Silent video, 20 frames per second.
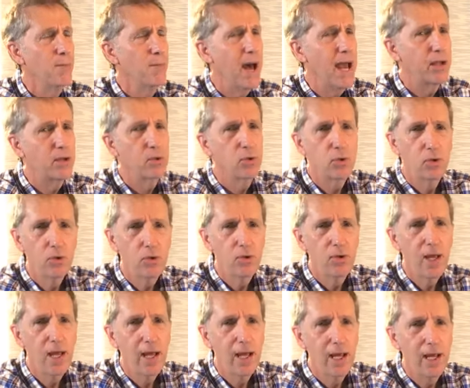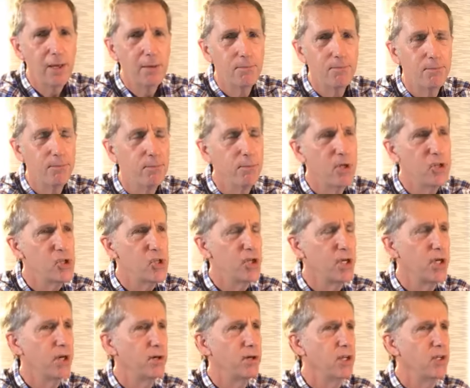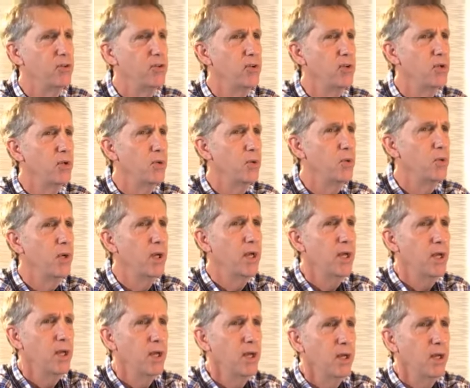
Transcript: Michael Goudet, missionary to